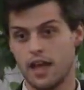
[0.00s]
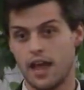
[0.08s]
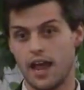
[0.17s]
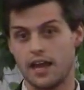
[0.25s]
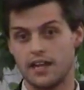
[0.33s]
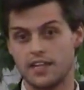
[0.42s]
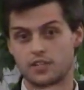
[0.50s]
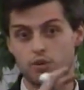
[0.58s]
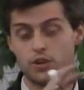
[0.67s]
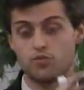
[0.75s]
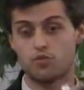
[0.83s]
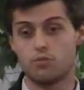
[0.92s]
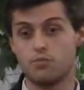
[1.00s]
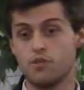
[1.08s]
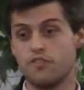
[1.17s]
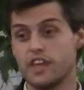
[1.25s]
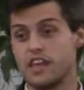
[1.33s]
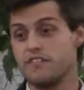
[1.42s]
and he's going to
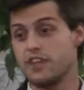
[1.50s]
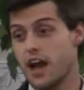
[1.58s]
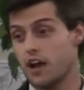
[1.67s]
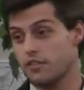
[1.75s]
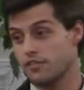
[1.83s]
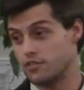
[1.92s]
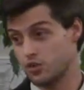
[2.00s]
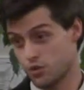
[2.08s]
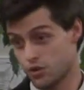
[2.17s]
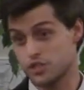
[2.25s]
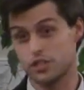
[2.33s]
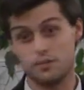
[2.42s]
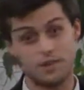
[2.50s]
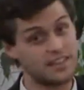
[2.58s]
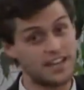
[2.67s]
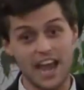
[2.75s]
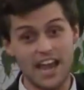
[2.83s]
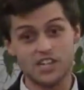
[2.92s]
remove even out of Jerusalem and
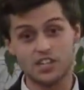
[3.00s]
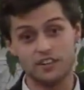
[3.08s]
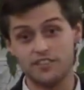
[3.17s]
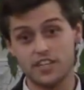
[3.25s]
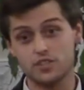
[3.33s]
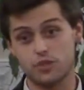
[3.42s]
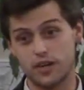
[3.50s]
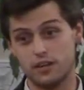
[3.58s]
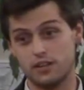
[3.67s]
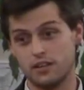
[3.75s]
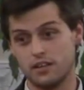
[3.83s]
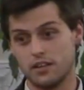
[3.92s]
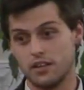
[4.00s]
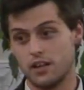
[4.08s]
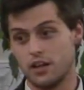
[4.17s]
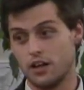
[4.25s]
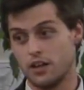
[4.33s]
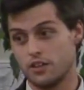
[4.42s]
the nation of Israel
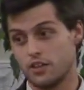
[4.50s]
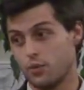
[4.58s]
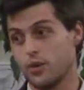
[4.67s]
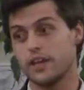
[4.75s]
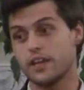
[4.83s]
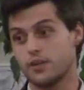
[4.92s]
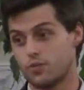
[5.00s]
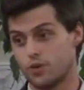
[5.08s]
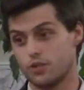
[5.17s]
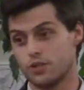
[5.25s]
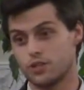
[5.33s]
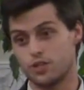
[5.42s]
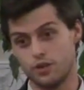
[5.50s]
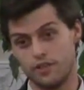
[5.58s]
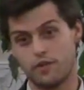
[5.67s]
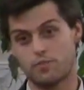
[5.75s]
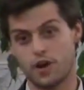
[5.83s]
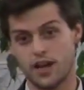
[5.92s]
the wicked rulers who
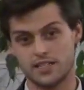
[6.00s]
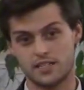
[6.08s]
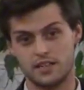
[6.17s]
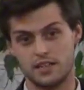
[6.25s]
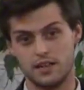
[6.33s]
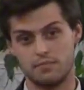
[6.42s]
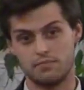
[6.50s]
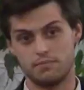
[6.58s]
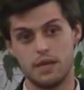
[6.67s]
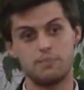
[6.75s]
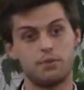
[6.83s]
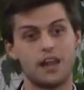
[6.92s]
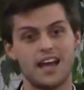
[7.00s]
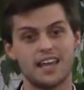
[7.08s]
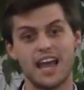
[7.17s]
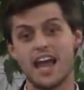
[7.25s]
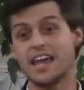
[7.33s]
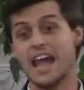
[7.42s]
have oppressed them. People like
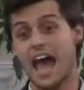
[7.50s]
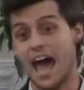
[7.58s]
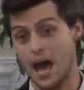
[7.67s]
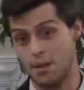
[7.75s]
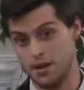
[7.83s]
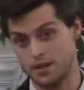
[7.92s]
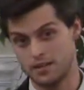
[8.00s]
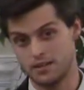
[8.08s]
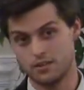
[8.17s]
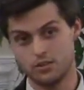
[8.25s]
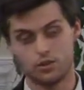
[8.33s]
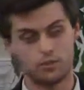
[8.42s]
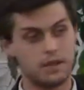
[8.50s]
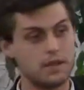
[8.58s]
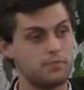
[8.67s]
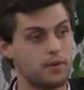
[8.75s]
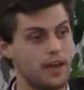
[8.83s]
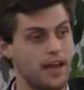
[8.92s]
Ahab, or
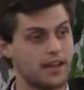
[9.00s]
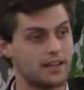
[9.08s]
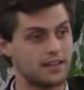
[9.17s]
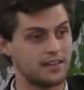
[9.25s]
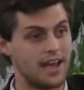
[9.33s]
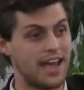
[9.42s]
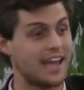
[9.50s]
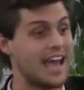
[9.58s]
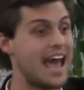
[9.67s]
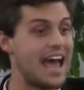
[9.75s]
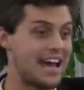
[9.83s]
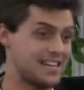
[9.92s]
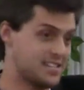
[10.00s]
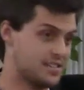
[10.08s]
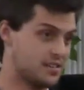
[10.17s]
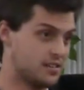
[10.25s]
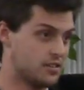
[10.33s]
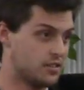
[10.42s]
people like
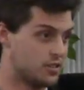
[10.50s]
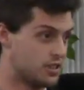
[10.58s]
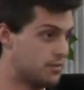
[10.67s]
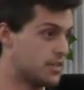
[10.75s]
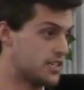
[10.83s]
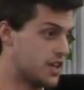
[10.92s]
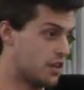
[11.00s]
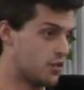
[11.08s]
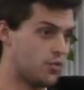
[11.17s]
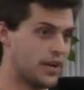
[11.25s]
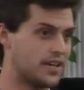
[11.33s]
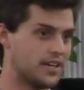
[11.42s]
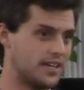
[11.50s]
Ahaz, or some of these other wicked